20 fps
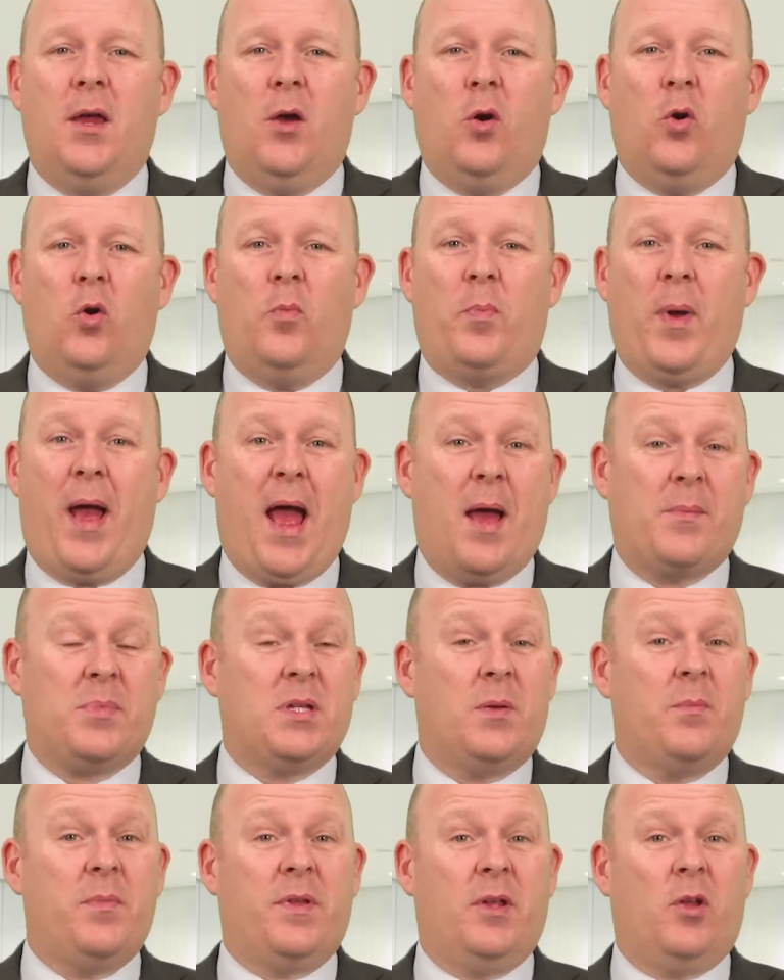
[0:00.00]
or perhaps
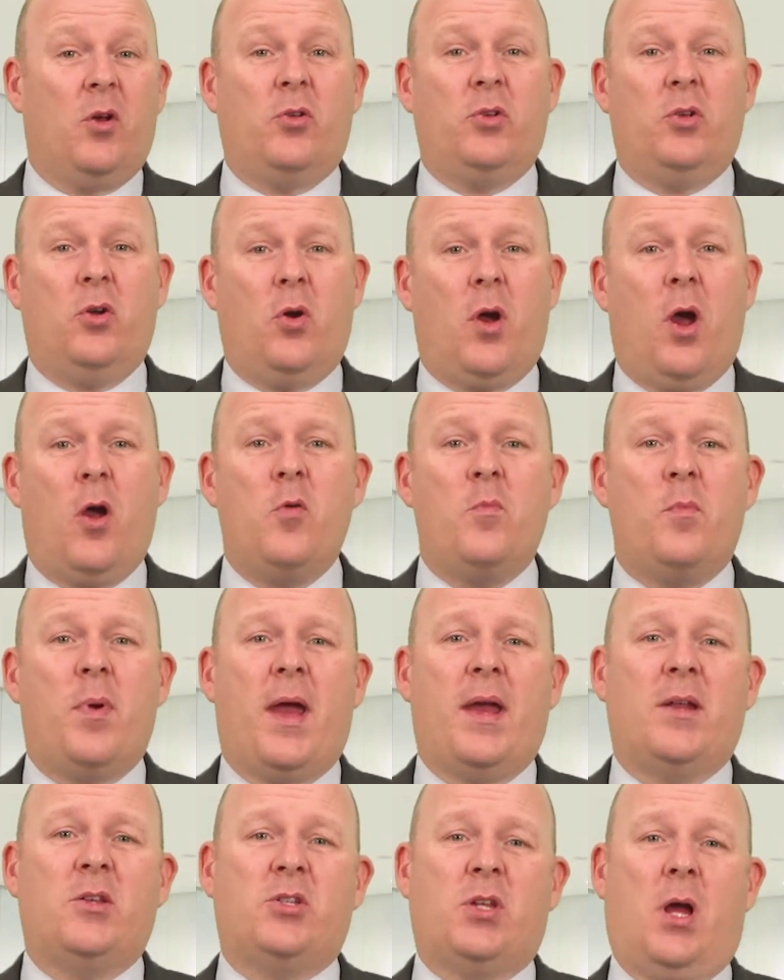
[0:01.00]
something on your
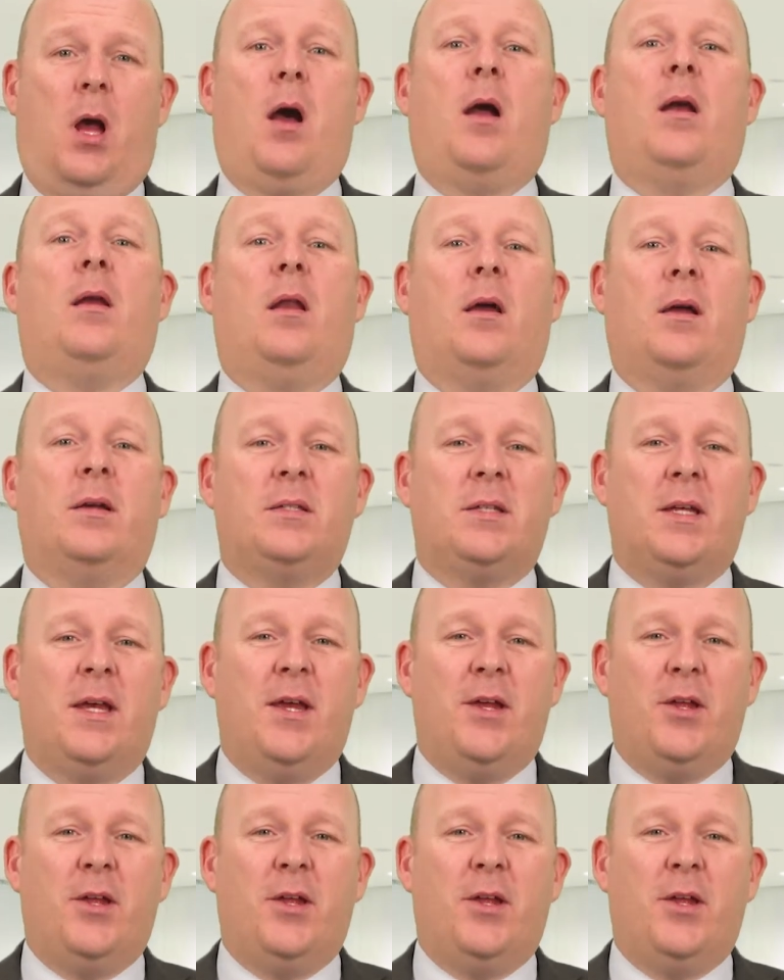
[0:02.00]
homepage to highlight